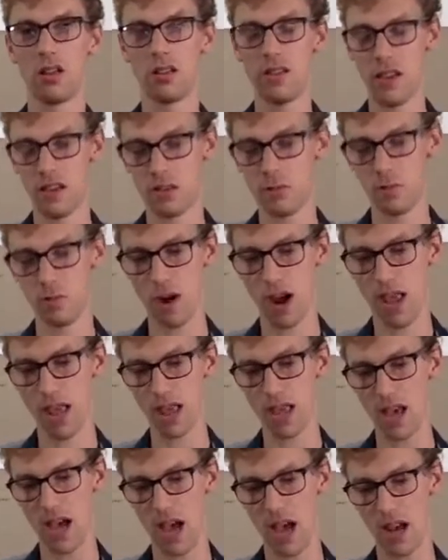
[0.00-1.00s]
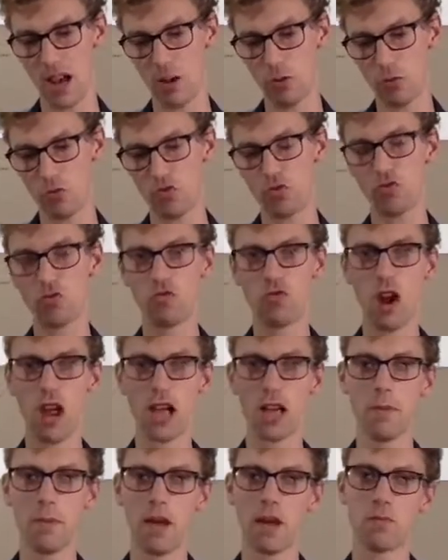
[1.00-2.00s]
disc brake, and I
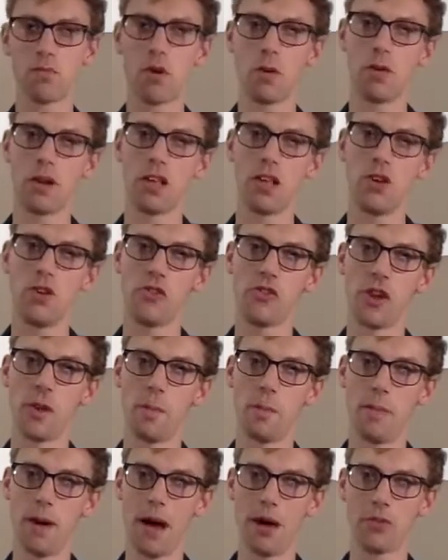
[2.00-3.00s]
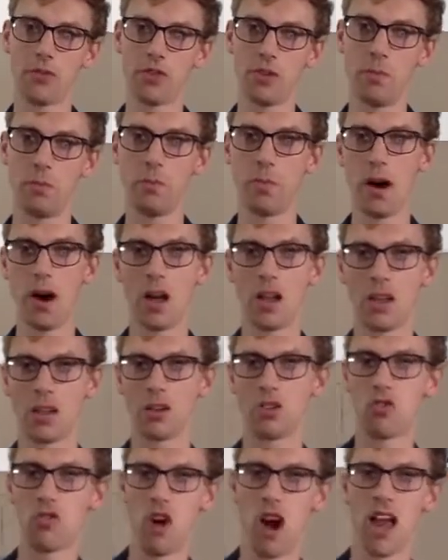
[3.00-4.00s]
recommend probably using a mountain bike
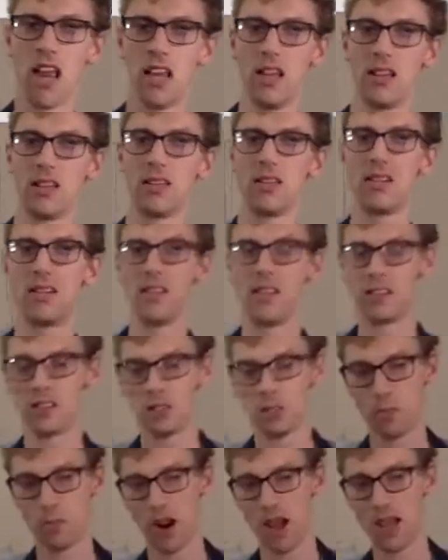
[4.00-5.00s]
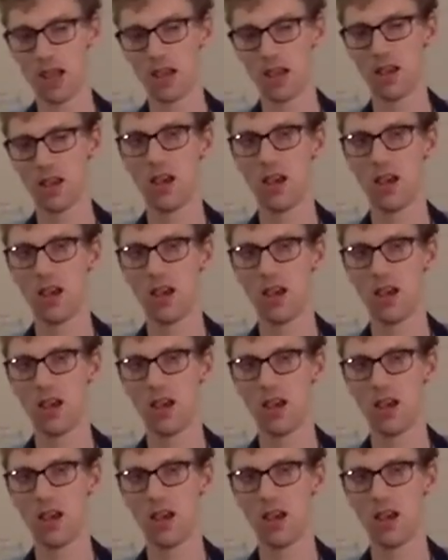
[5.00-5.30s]
grade disc brake.